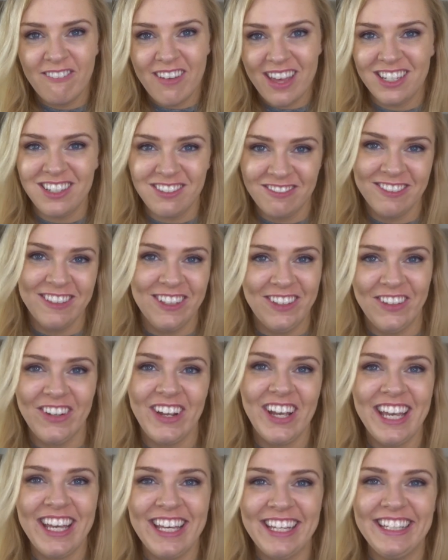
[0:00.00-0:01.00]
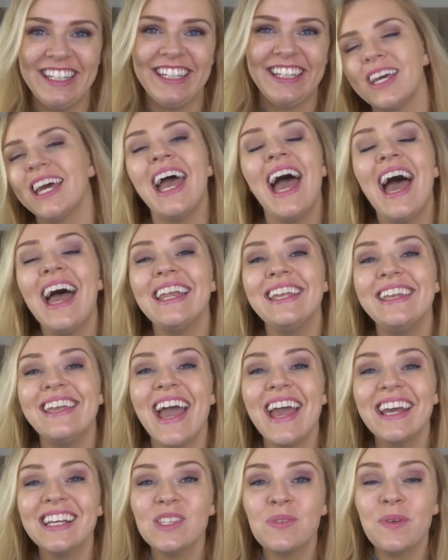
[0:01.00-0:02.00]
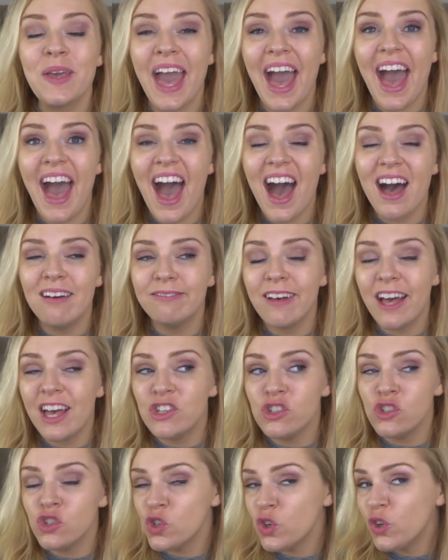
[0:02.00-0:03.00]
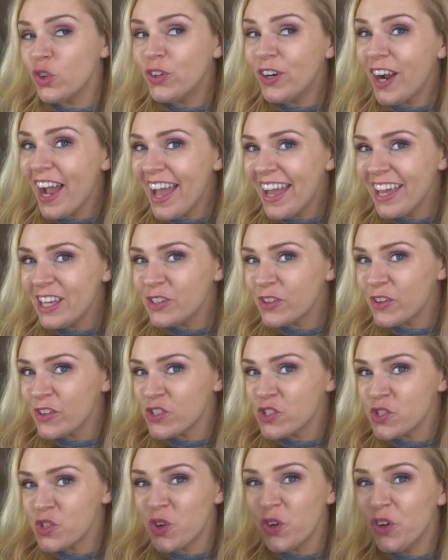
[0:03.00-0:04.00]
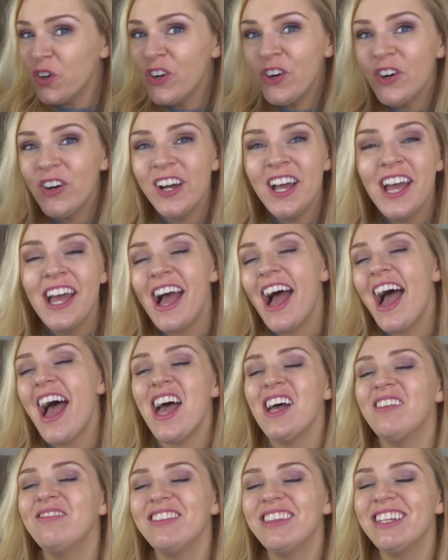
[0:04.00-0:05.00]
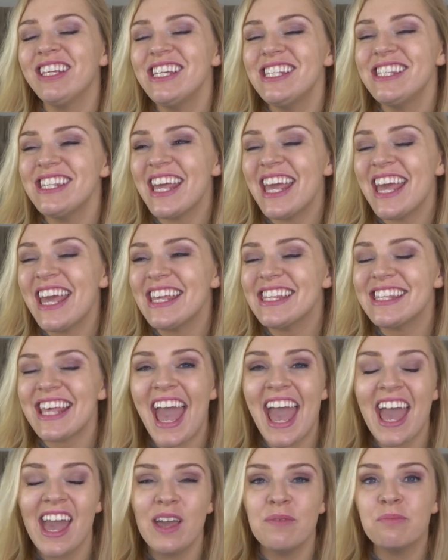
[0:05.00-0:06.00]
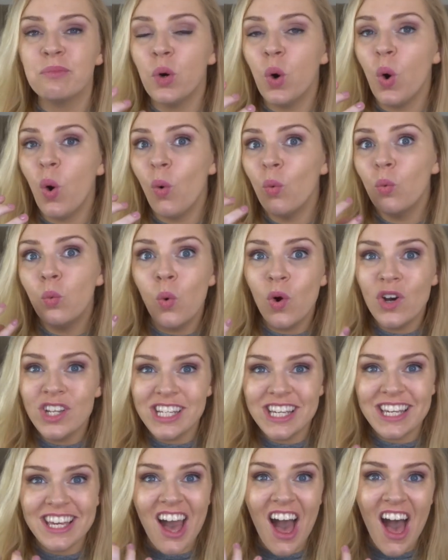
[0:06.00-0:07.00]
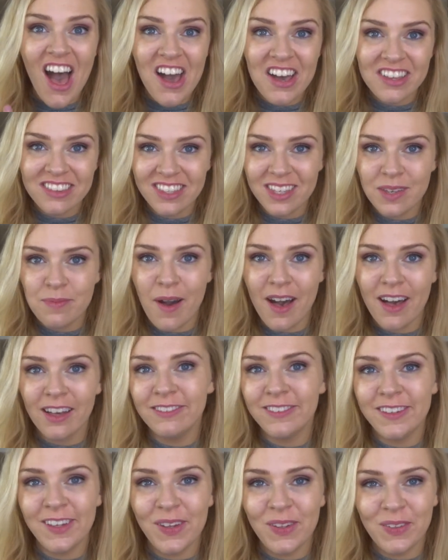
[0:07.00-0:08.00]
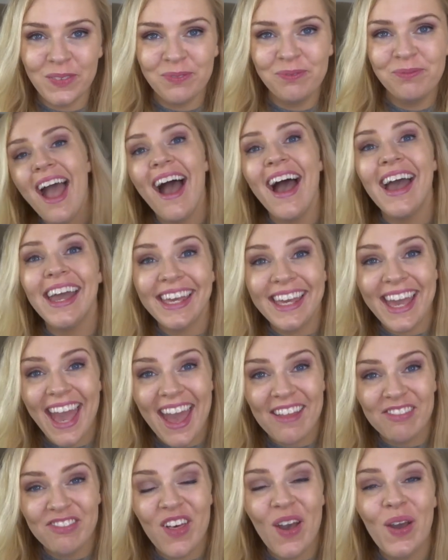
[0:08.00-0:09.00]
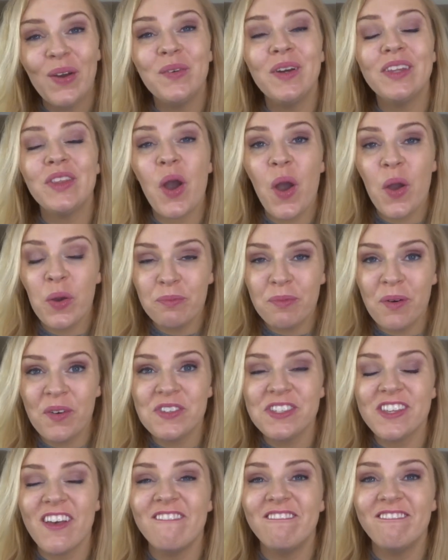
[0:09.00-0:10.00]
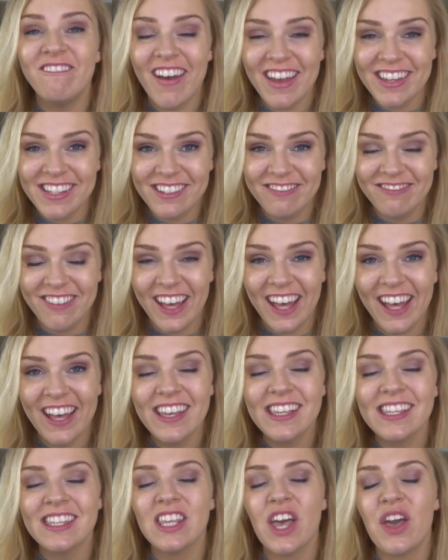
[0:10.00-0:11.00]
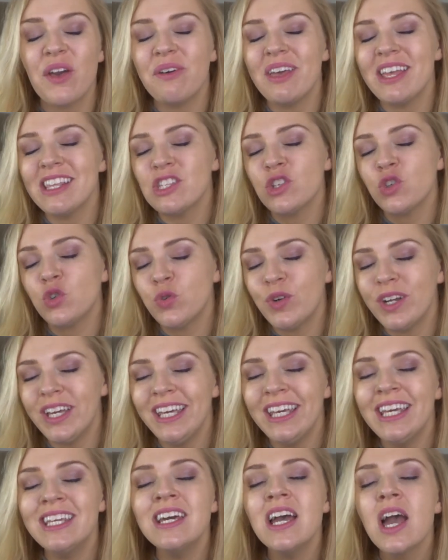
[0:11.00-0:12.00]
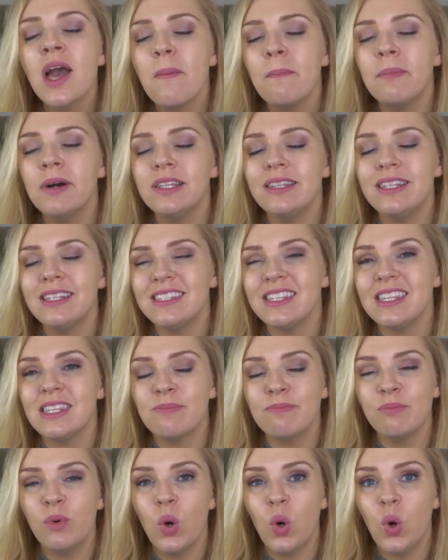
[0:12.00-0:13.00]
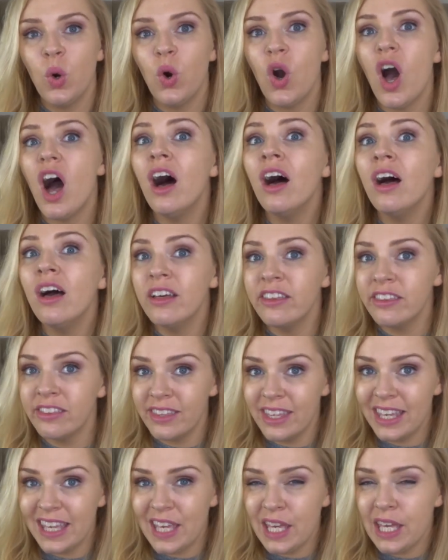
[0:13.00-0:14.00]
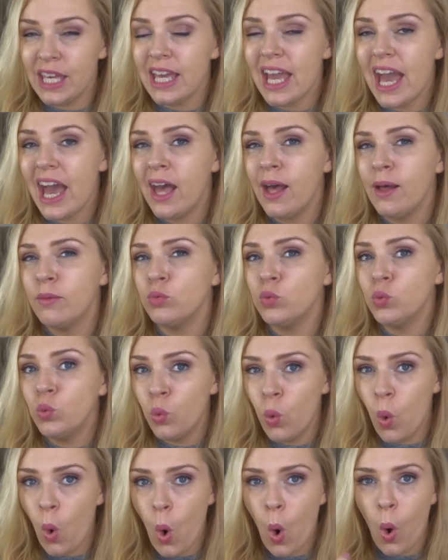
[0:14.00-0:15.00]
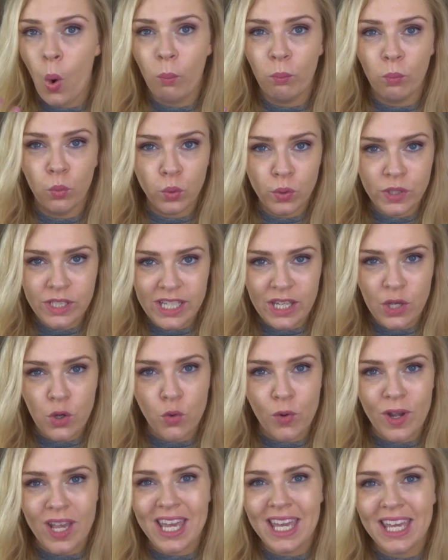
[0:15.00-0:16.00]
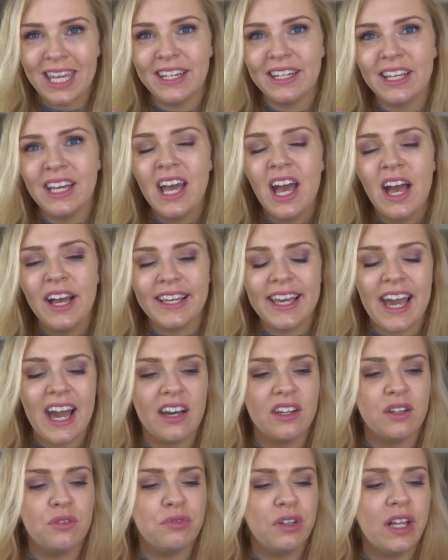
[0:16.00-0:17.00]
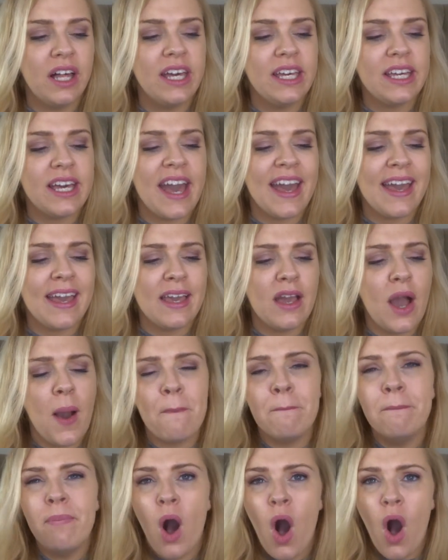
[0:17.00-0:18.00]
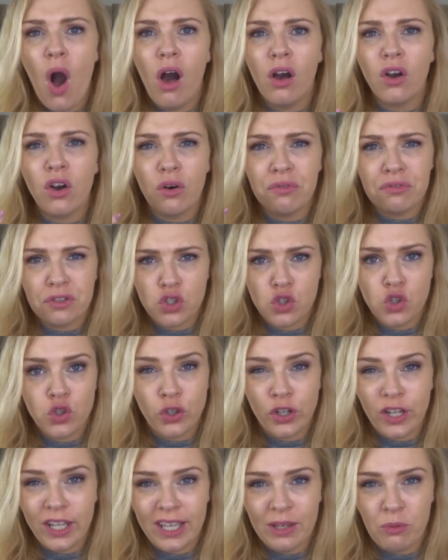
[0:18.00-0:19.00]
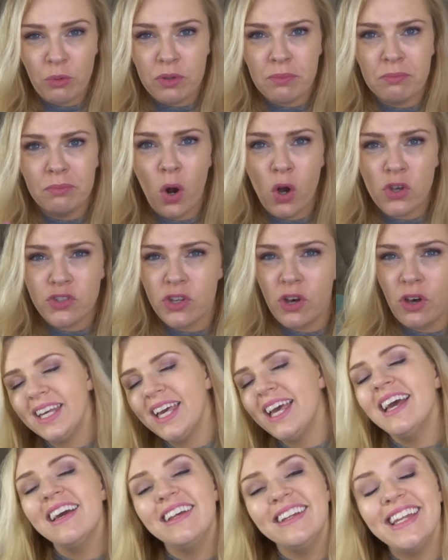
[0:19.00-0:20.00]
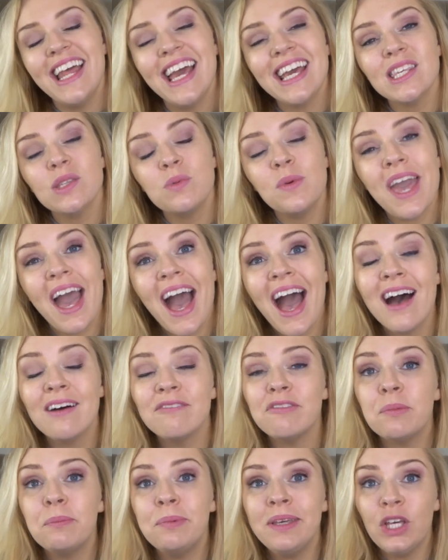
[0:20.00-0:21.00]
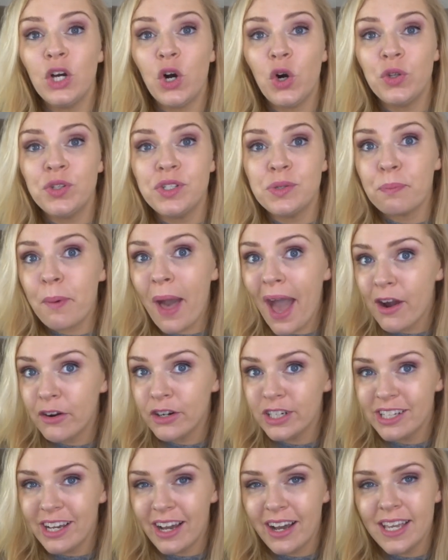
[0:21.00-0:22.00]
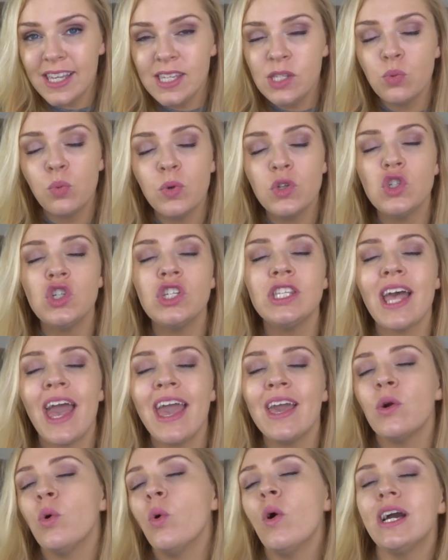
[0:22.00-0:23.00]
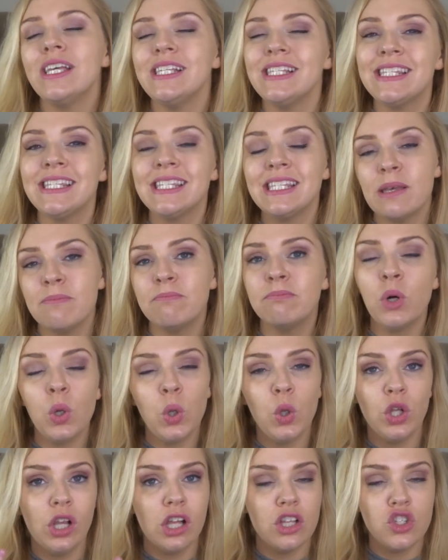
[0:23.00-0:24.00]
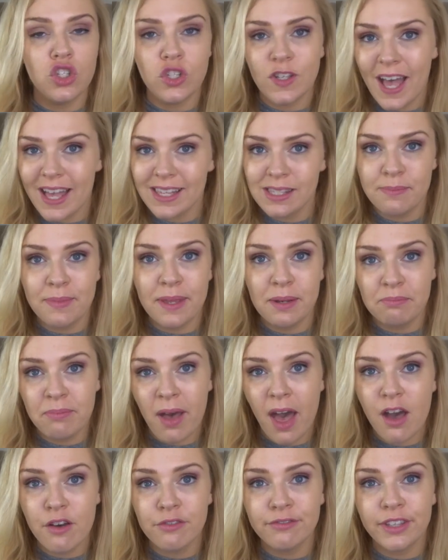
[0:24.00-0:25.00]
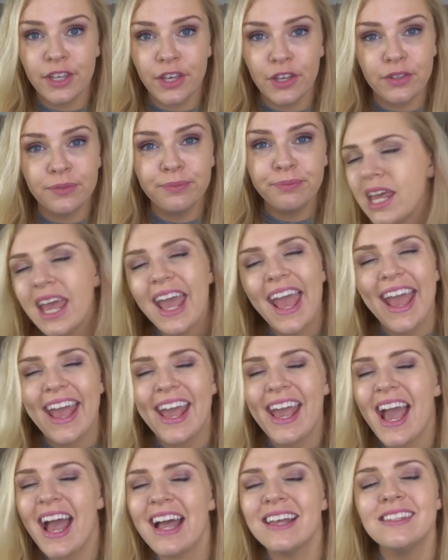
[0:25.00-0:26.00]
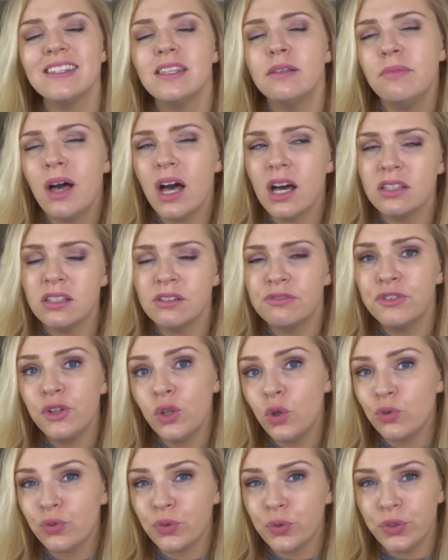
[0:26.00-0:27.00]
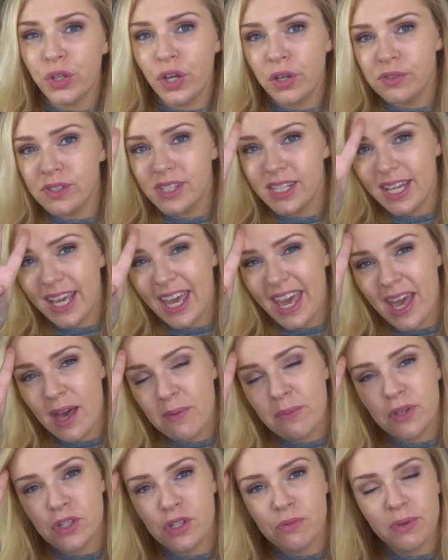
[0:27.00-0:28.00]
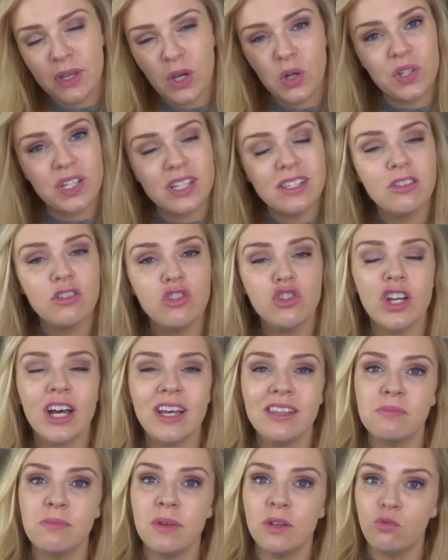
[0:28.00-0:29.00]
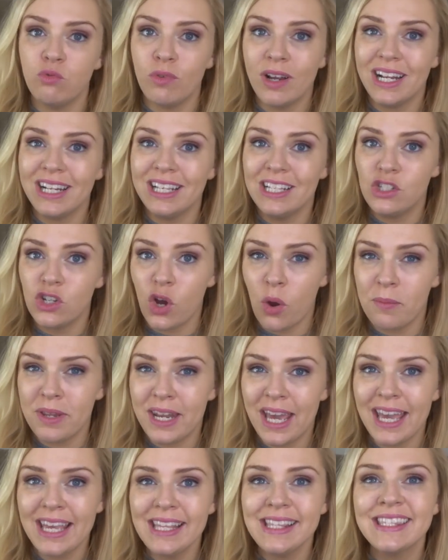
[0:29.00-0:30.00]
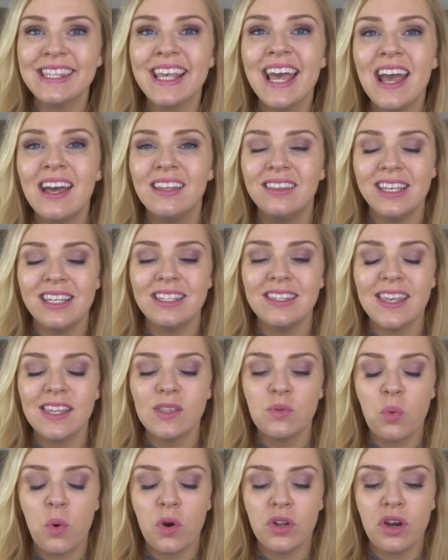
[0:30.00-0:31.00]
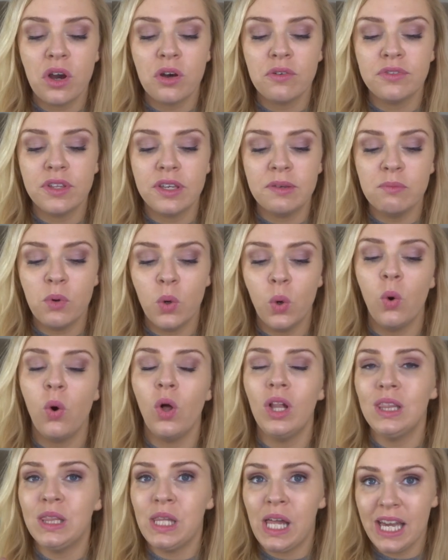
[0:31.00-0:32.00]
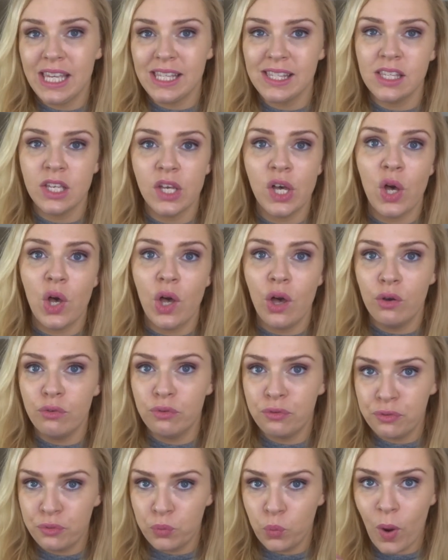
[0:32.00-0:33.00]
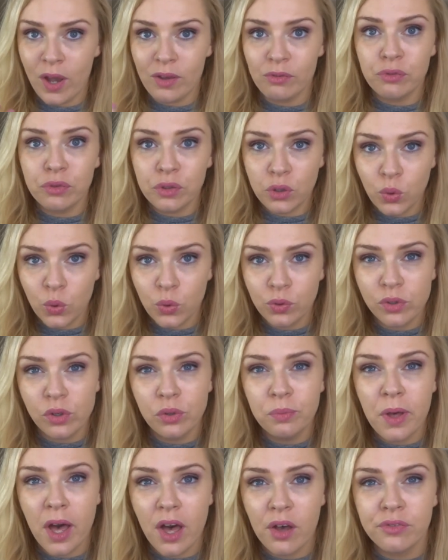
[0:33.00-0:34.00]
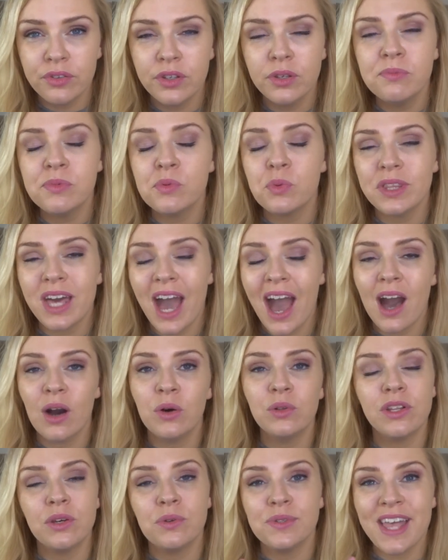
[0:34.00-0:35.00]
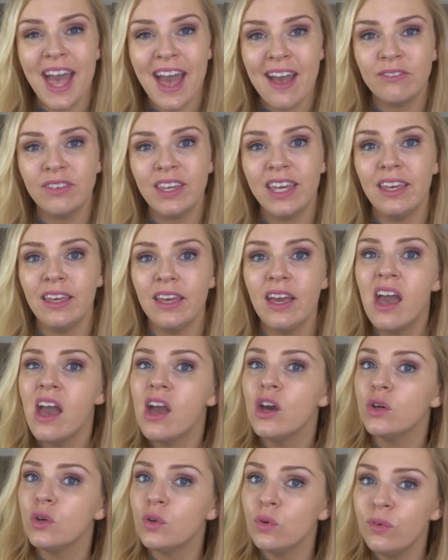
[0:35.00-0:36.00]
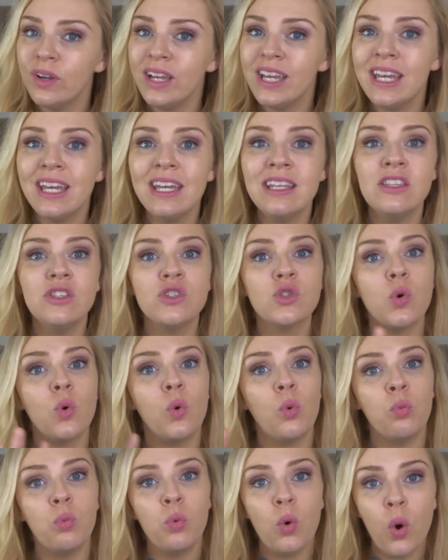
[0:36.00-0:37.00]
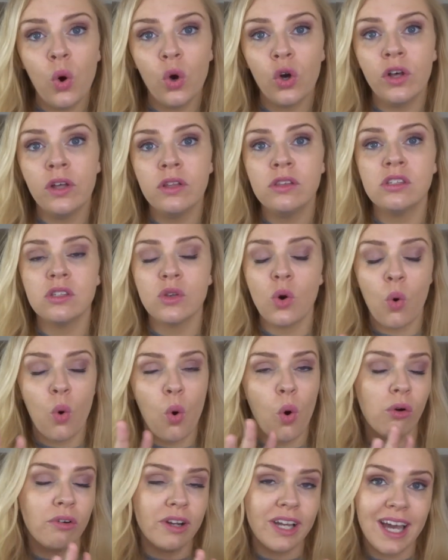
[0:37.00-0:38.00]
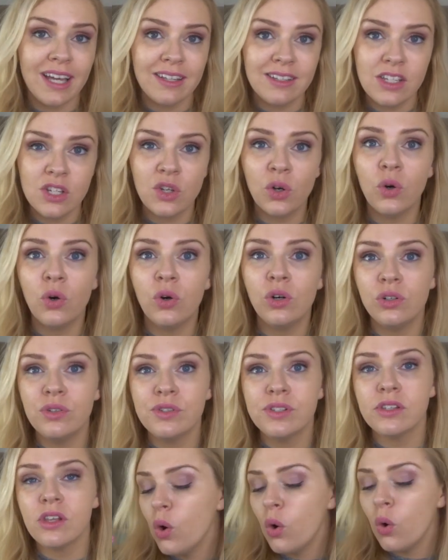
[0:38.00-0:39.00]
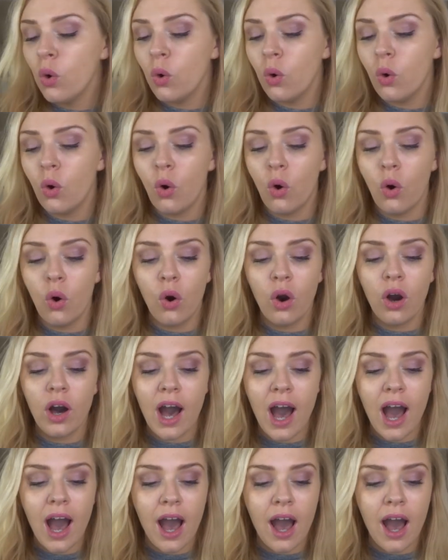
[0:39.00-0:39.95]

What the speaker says: vetiver green. Next we have Azure or Azure. This is a more woody, earthy perfume. Again though with oat moss and vetiver. So it's green, but this is more earthy, warm, woody green, kind of like a bark off a tree with moss on. Next we have Beyond Paradise, which is a quite simple jasmine perfume. It has some other floral notes in here, but to be honest, the jasmine really dominates. This is one of the more lighter white floral perfumes without those heavy greens or woods or orientals or